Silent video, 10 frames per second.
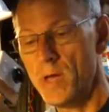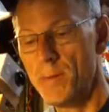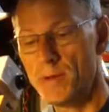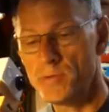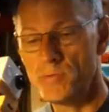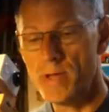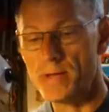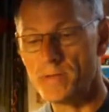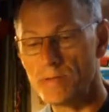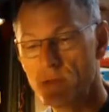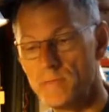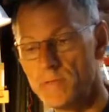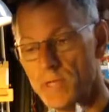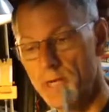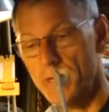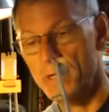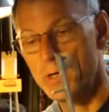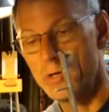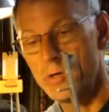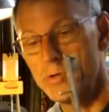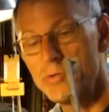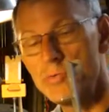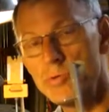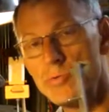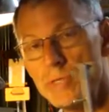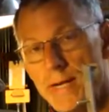about 2/1000ths of a second. Or two